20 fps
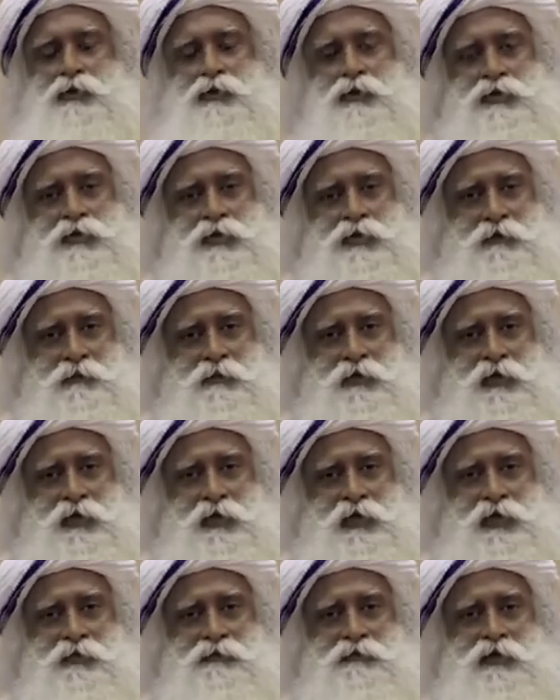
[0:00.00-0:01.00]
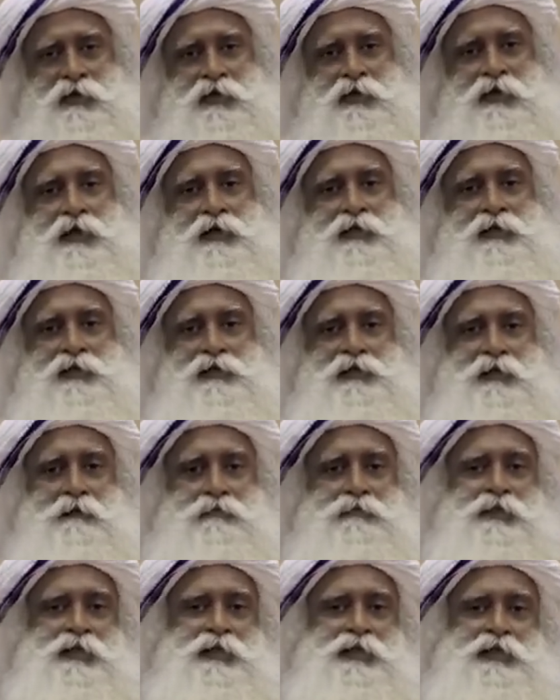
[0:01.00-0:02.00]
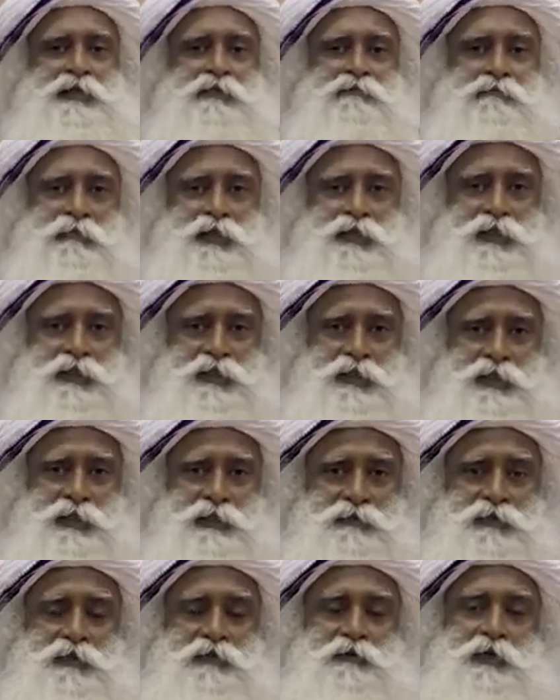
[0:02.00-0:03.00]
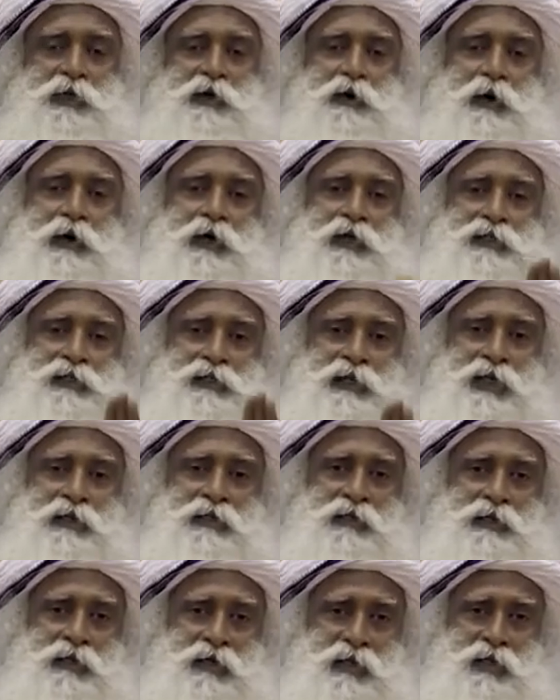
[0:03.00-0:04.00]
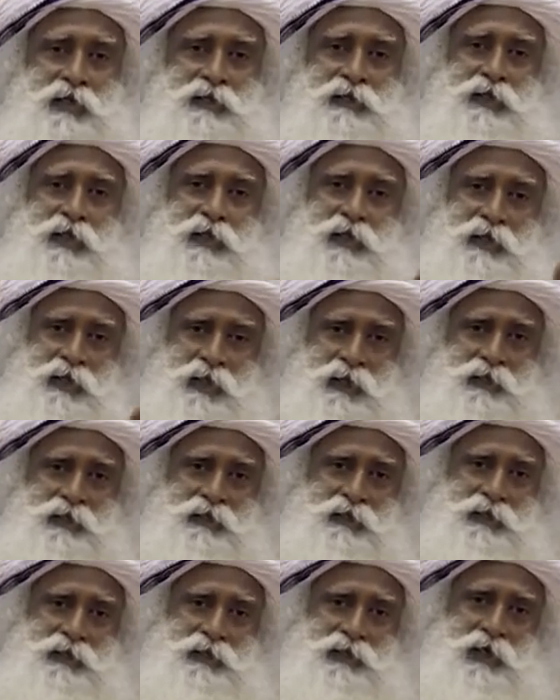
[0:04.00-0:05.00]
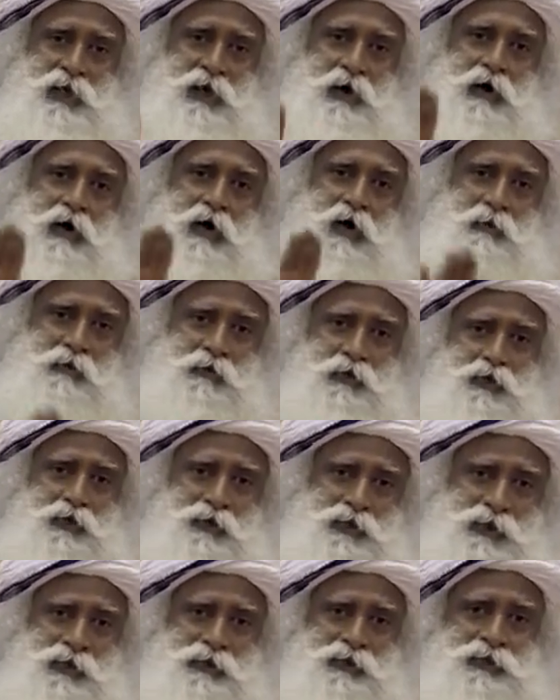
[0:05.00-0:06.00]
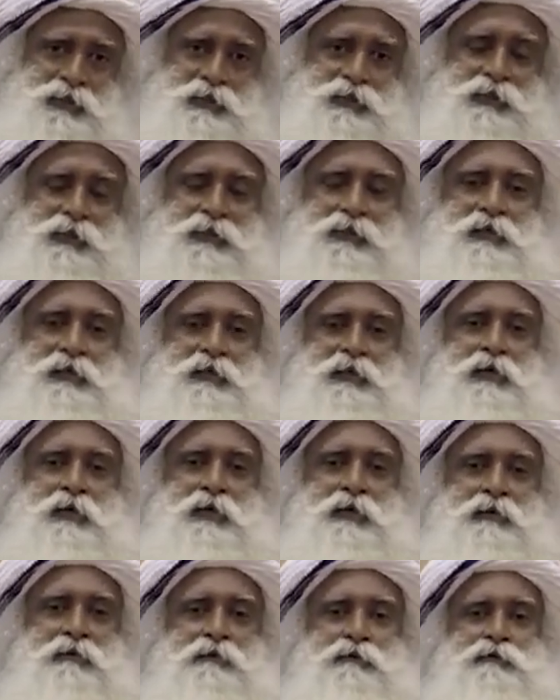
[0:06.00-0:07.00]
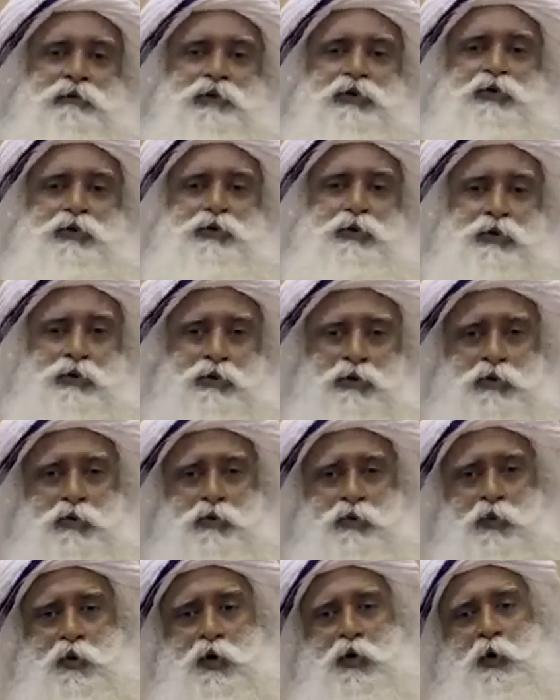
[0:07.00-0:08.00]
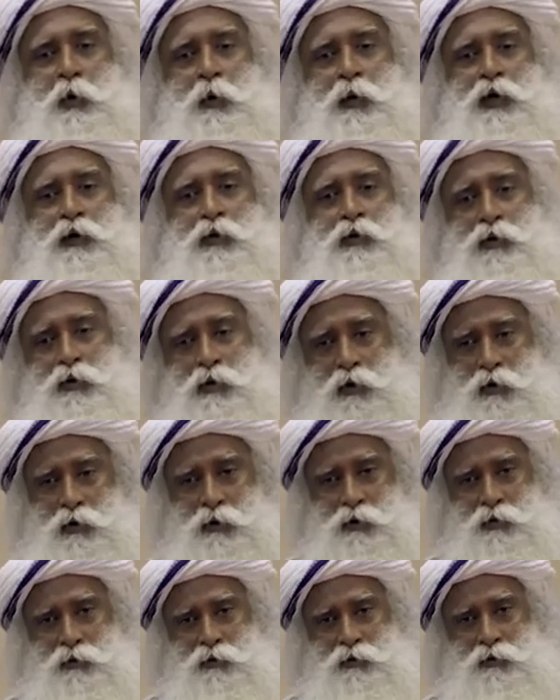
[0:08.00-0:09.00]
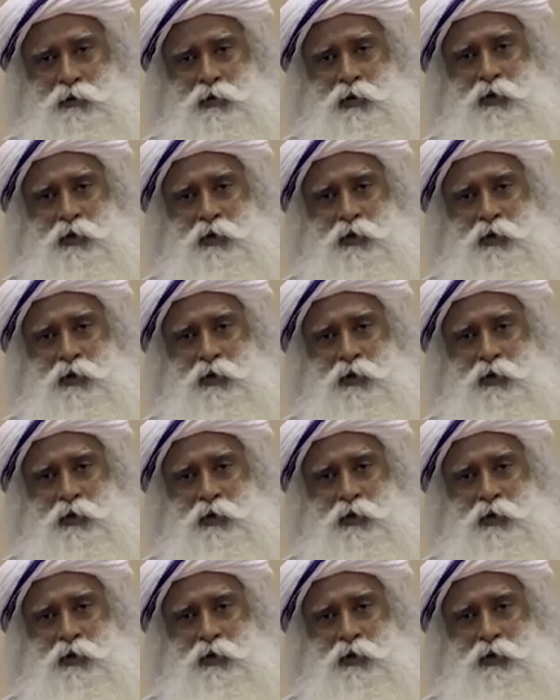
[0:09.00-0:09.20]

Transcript: So similarly, we created subjective machines which we called as yantras or deities or murtis, which could do what we could not do.